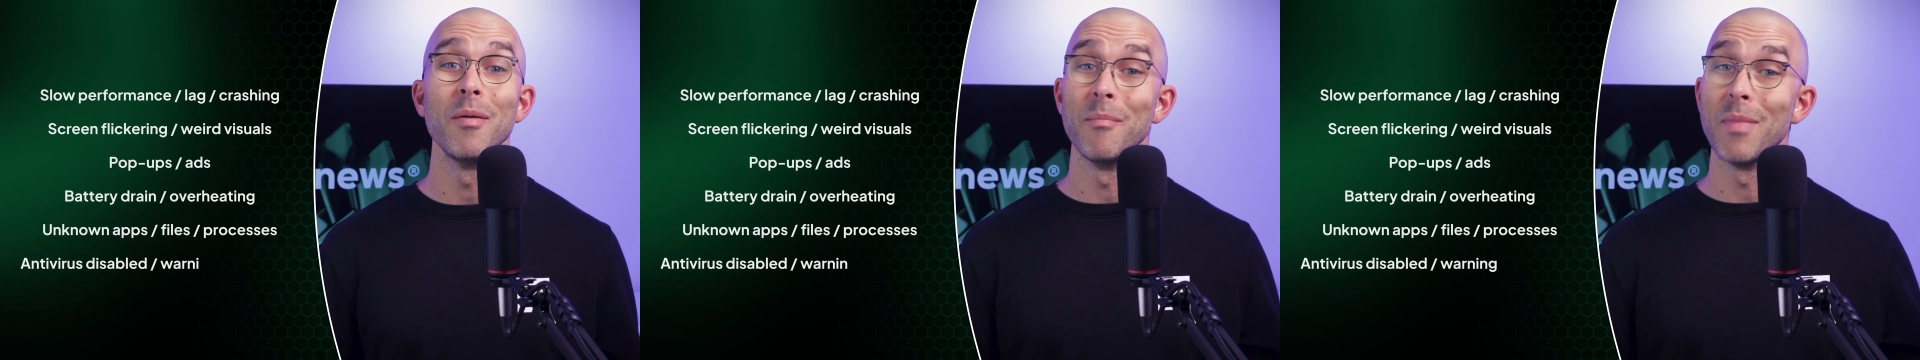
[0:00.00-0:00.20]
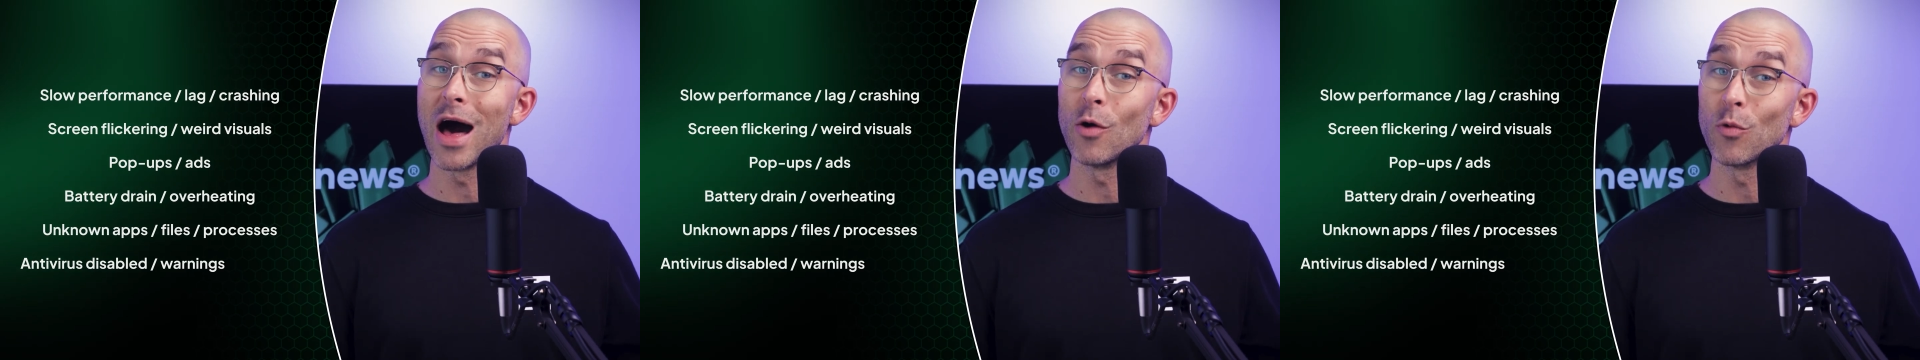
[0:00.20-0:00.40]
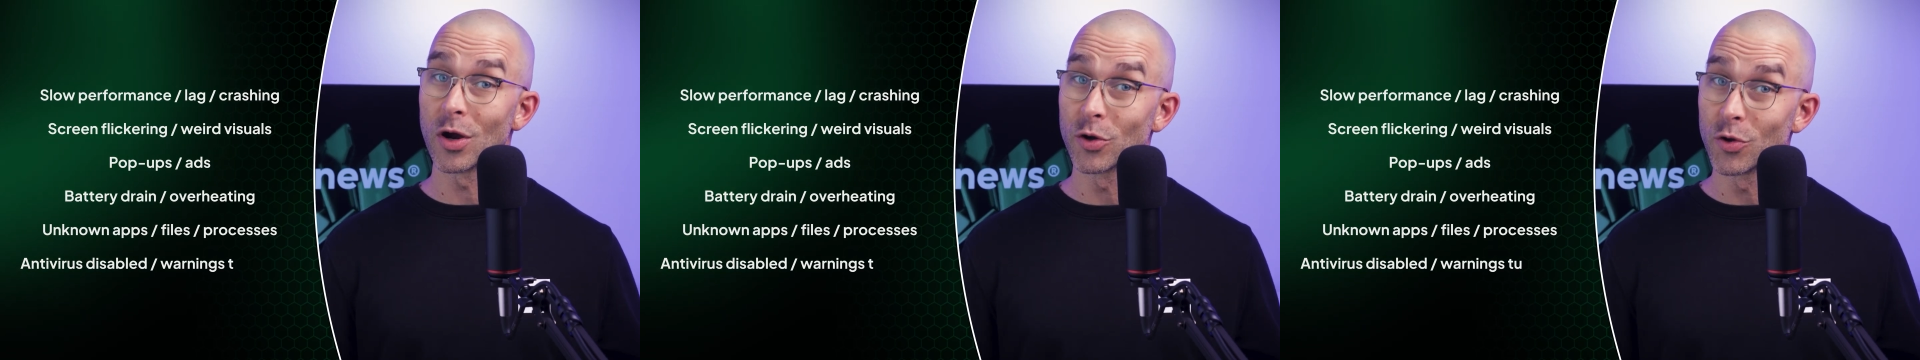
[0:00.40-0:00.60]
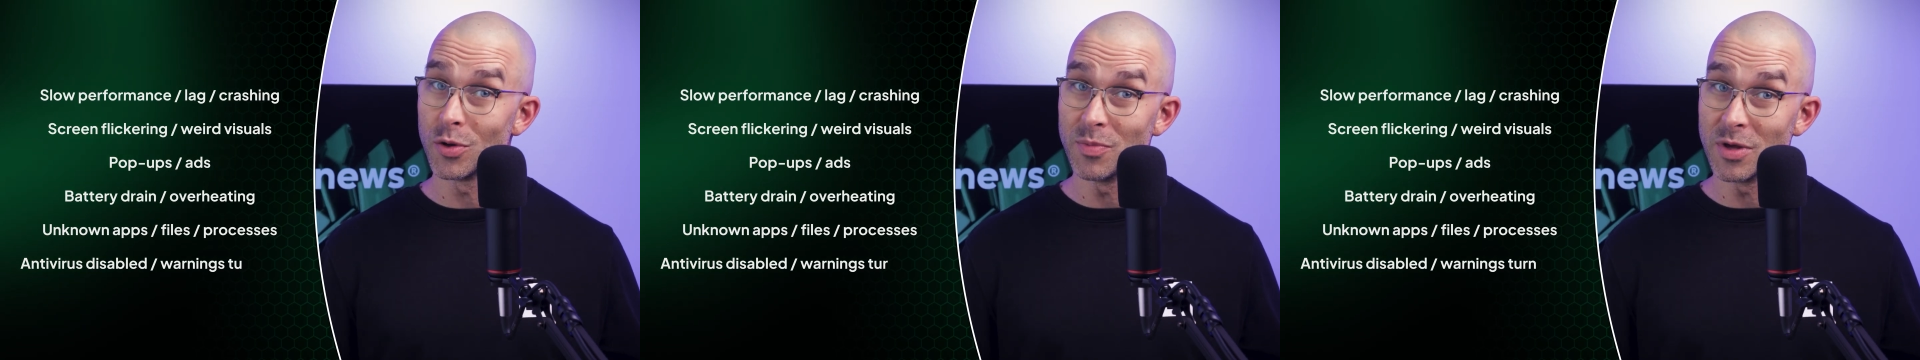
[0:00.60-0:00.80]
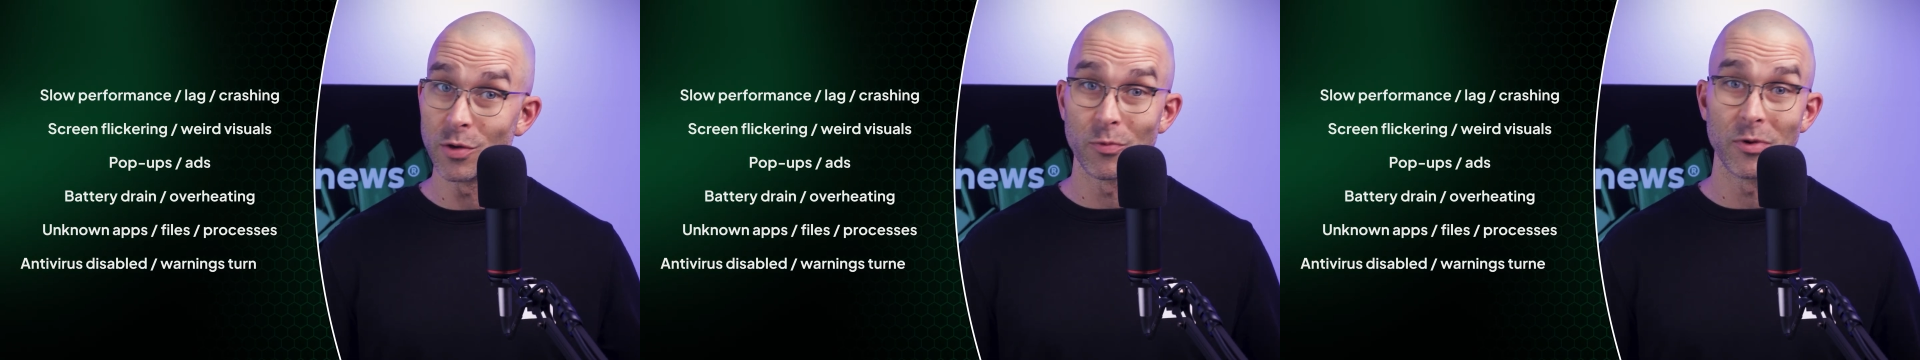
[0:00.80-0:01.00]
Malware
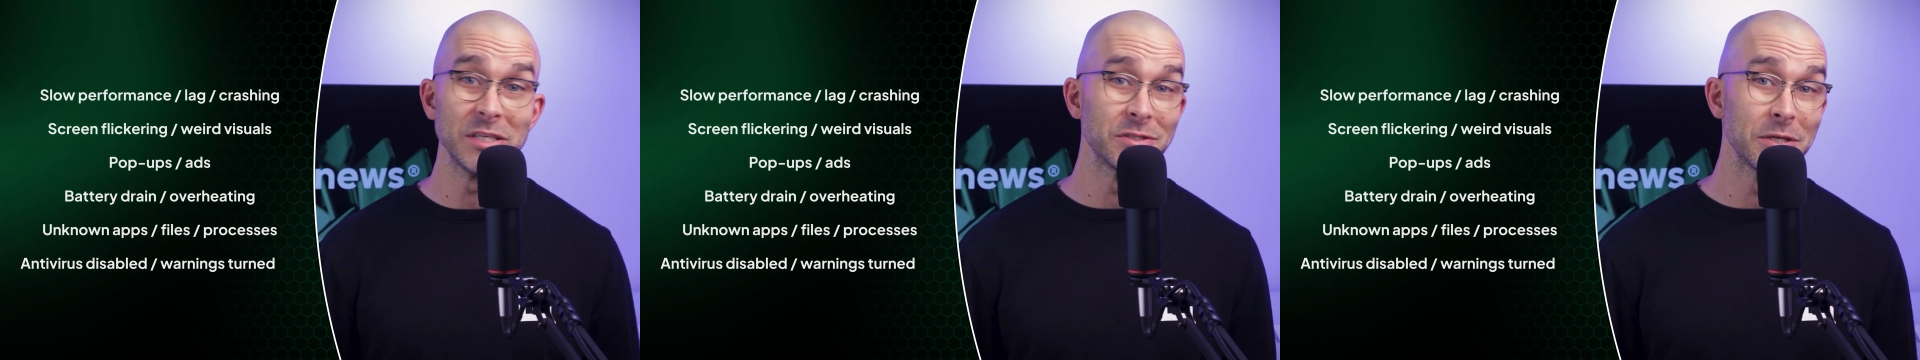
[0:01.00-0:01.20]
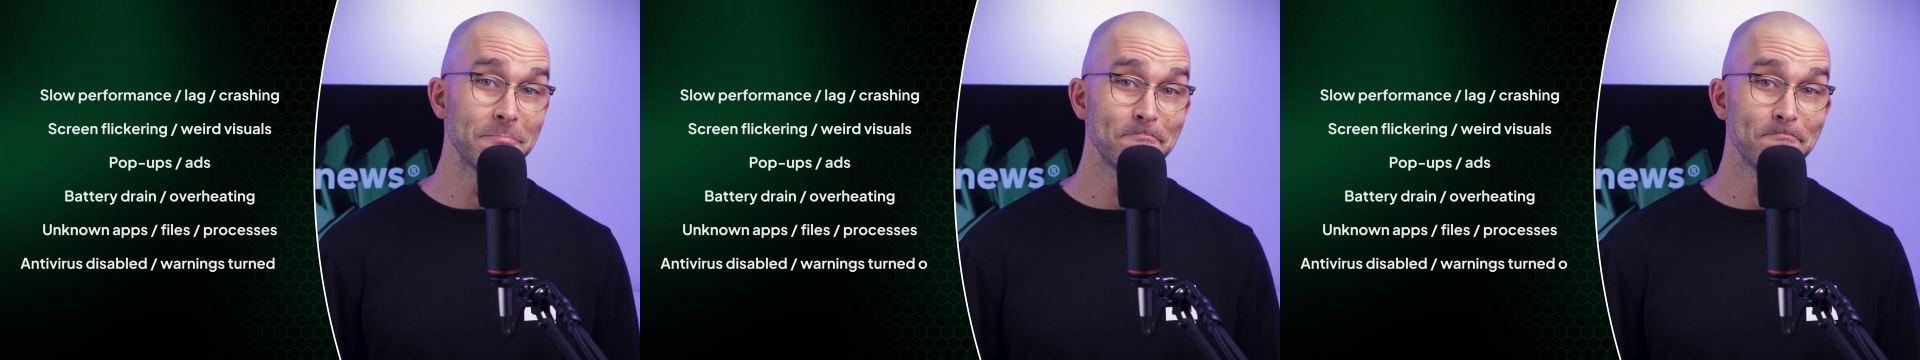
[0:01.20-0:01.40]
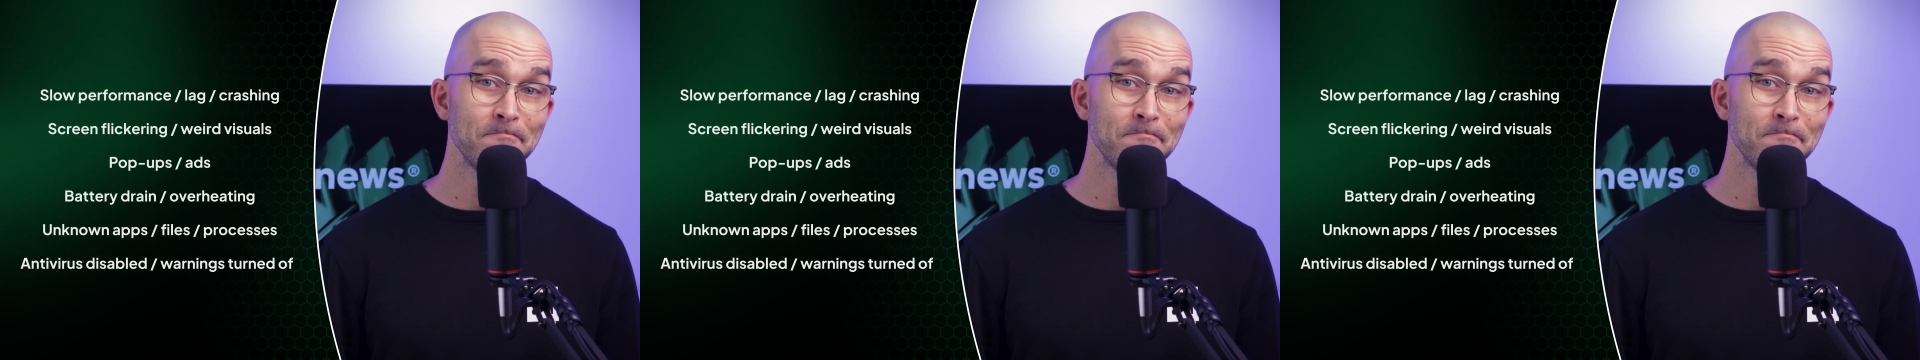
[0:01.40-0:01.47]
could be the reason.